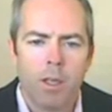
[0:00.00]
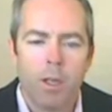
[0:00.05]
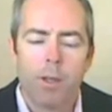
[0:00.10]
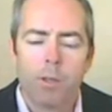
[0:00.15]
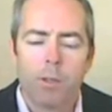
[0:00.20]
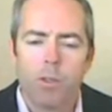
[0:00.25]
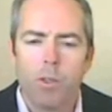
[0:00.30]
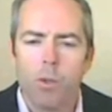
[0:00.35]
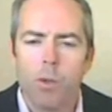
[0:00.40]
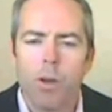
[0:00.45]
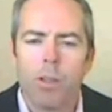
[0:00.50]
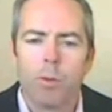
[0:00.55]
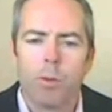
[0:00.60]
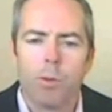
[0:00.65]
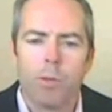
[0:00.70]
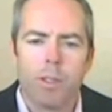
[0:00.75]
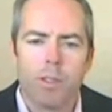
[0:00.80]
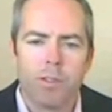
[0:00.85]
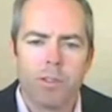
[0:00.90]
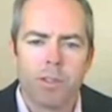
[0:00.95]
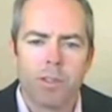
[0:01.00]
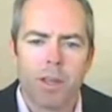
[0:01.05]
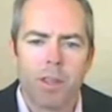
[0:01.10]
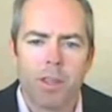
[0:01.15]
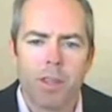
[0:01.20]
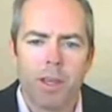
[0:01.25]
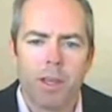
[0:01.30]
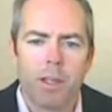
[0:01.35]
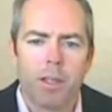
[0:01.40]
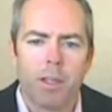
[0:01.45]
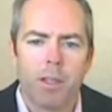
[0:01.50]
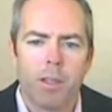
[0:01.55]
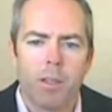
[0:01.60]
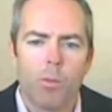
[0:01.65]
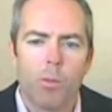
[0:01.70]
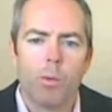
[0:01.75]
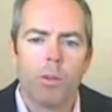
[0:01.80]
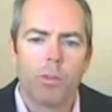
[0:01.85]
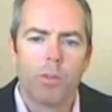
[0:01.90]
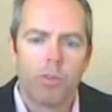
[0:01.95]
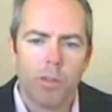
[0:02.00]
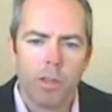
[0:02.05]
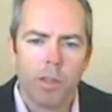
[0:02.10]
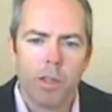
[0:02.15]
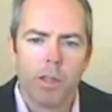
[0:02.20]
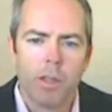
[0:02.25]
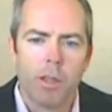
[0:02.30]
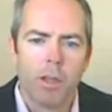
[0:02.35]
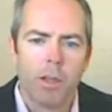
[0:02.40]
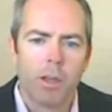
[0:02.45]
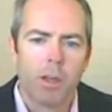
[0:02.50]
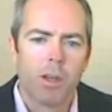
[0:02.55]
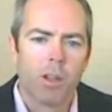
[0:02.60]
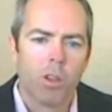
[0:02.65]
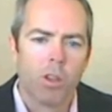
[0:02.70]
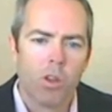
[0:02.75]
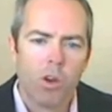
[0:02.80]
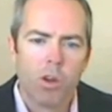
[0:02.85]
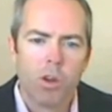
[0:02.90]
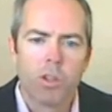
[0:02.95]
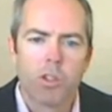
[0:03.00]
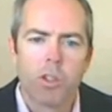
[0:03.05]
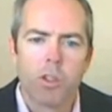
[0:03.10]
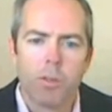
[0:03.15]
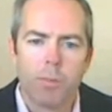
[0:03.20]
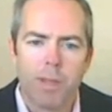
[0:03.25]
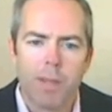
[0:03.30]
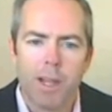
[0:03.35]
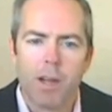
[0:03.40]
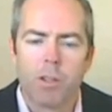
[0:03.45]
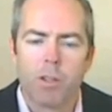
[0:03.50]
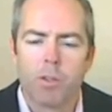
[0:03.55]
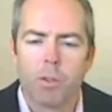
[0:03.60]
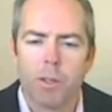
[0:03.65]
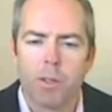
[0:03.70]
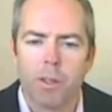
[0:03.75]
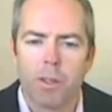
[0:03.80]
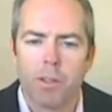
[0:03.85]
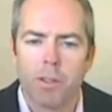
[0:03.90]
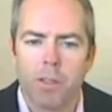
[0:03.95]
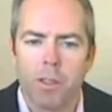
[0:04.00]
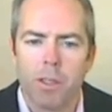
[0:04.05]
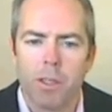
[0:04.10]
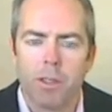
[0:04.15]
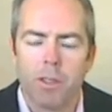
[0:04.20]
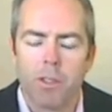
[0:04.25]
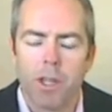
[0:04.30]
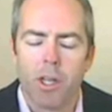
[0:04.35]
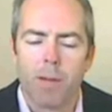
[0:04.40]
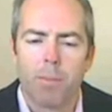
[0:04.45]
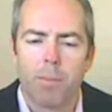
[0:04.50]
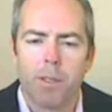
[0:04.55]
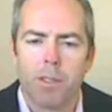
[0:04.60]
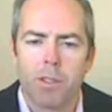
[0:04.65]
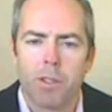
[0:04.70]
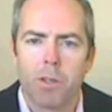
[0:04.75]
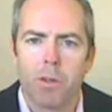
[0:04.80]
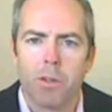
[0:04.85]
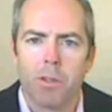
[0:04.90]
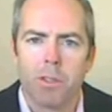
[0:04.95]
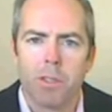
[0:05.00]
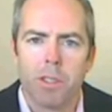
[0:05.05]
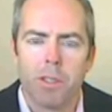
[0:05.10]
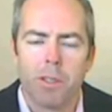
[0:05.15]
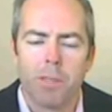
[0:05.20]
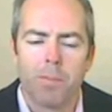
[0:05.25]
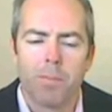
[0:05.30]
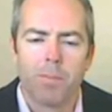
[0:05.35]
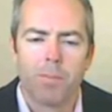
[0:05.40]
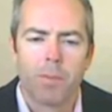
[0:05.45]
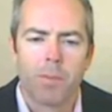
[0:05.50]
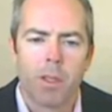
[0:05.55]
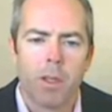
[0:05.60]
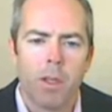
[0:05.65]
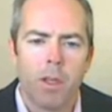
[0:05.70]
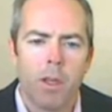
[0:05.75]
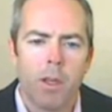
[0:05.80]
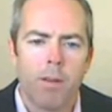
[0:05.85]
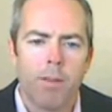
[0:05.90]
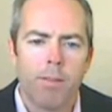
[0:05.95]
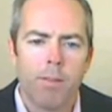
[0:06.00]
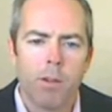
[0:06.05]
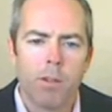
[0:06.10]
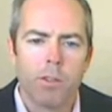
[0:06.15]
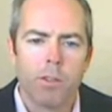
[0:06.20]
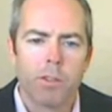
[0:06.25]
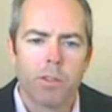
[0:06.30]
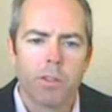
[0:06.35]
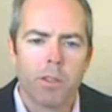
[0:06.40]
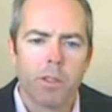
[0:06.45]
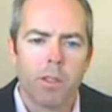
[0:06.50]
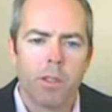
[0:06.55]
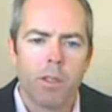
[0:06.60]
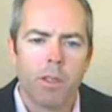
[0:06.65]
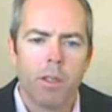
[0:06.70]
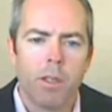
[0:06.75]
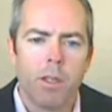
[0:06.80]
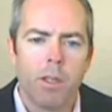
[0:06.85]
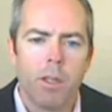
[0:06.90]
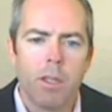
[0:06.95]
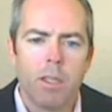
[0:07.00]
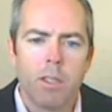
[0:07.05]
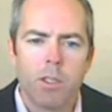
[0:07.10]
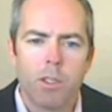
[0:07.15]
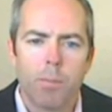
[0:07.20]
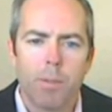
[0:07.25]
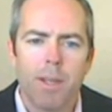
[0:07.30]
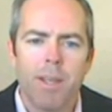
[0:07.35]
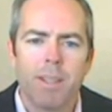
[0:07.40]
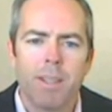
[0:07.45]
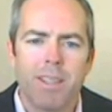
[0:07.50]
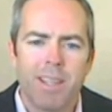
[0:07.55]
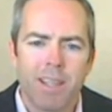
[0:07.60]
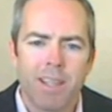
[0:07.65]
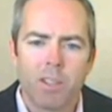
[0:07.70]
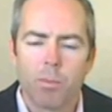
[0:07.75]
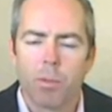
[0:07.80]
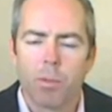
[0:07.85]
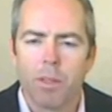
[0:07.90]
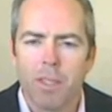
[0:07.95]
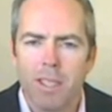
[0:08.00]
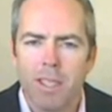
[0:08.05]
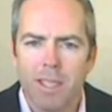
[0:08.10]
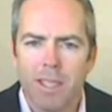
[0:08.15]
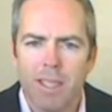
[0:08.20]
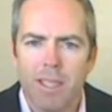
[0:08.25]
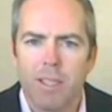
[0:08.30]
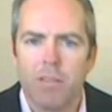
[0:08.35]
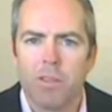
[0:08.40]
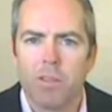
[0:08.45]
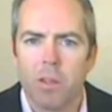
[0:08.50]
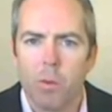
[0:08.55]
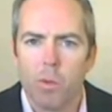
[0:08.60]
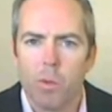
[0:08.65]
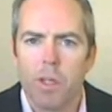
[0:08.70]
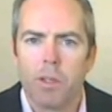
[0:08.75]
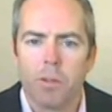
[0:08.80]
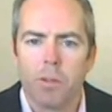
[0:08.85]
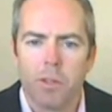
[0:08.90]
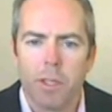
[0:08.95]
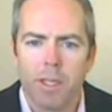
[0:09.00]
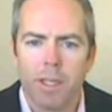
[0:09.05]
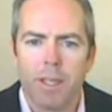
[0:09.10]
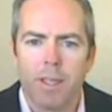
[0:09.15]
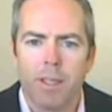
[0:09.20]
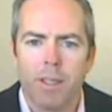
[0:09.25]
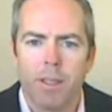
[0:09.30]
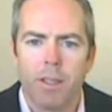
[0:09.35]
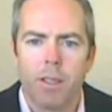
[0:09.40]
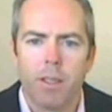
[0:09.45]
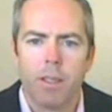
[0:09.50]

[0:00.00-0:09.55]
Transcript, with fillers: But there are two other reasons I think we'll see a long-term downturn in the Japanese currency. First, Japan desperately needs a weaker yen